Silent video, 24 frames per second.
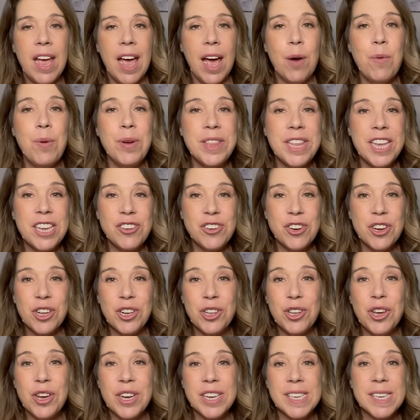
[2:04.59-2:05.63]
And when they took a
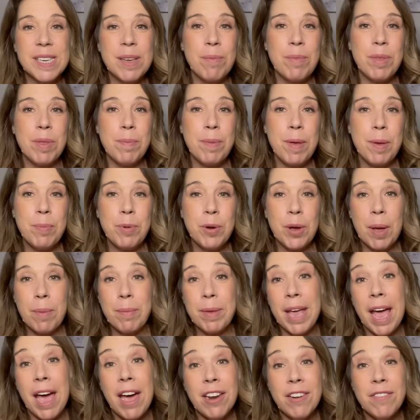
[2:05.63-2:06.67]
look at some of the people
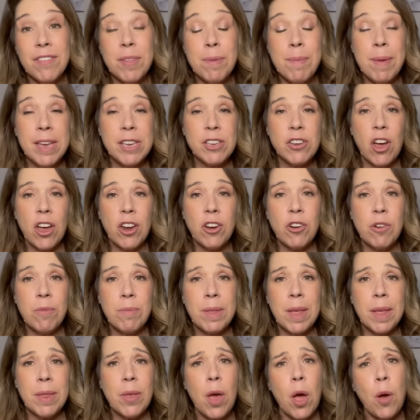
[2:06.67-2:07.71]
coming out of the main dining room,
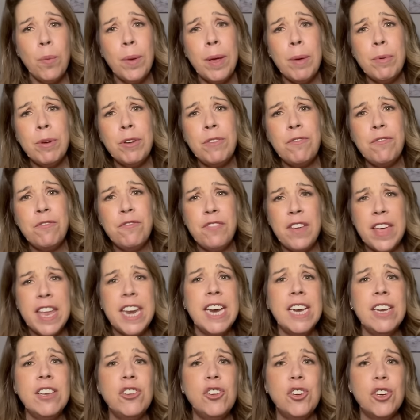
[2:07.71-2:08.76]
they thought we would fit
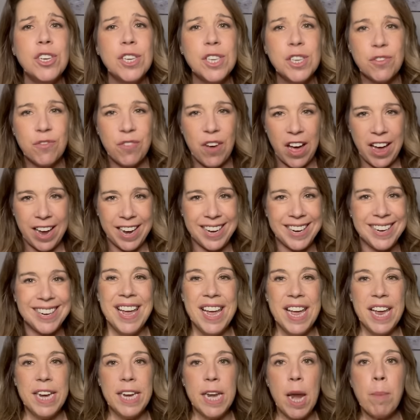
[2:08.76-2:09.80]
in just fine.
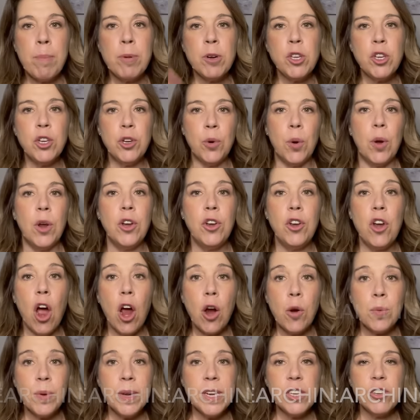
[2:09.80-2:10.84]
Number two,
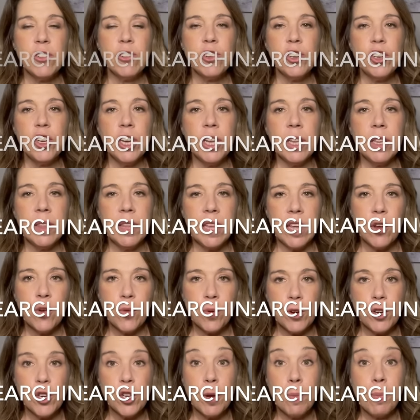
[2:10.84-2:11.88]
not researching the
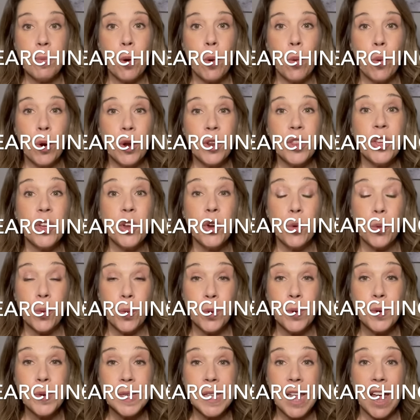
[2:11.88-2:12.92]
cruise ship or the
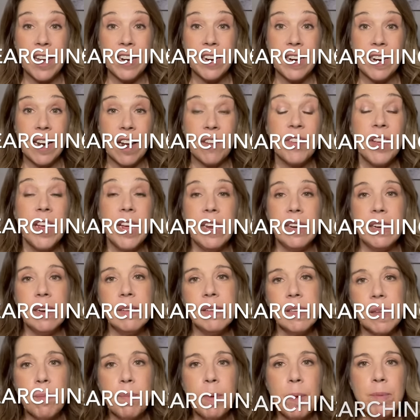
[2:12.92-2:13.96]
cruise line enough. Now,
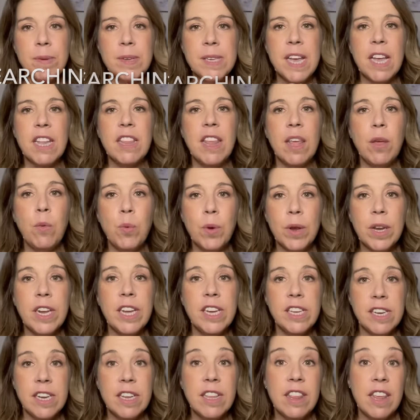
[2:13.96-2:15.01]
some people said they
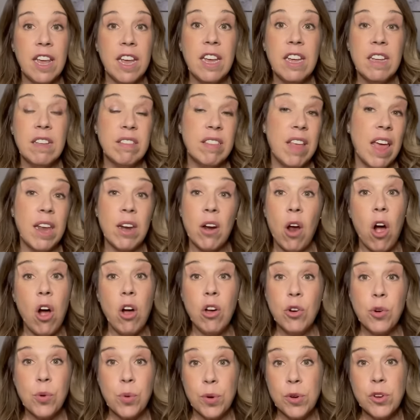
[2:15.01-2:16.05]
really did think that
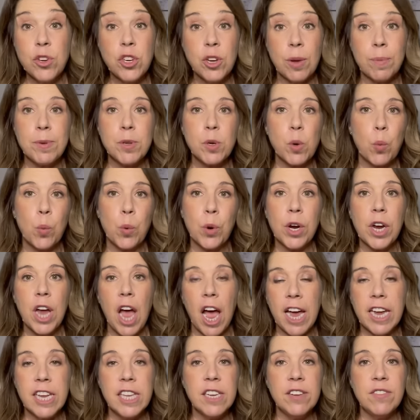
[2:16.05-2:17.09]
all cruise ships were
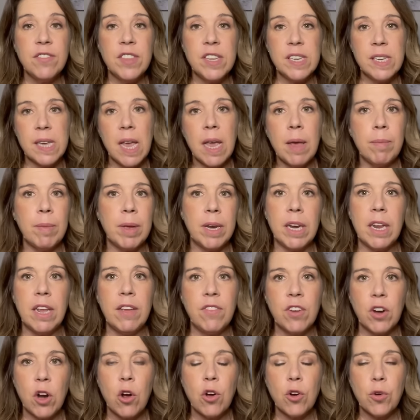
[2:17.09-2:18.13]
kind of the same and
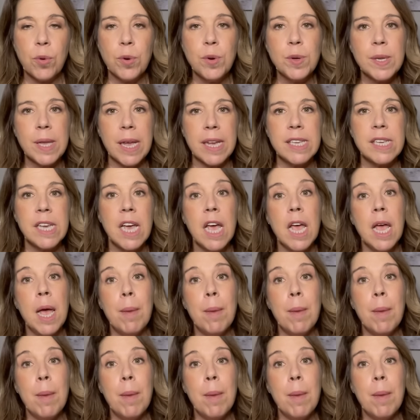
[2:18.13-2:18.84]
even all cruise lines.